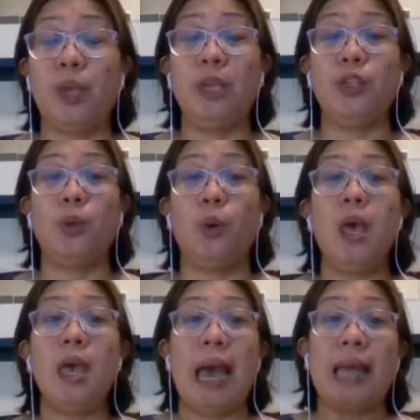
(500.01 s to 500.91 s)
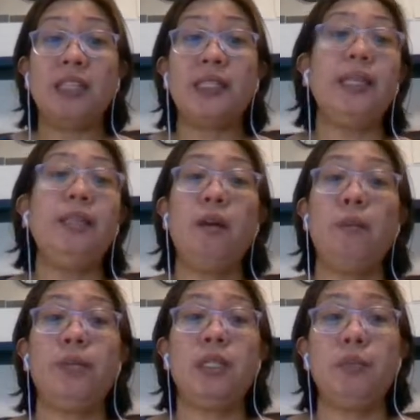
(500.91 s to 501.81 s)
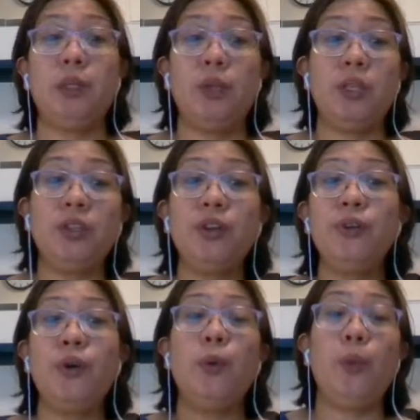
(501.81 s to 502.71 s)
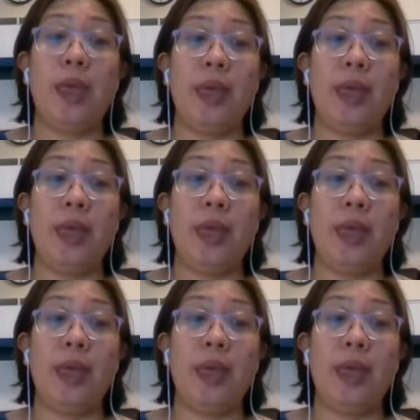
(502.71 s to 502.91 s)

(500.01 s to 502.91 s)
Okay, so unsigned numbers between 0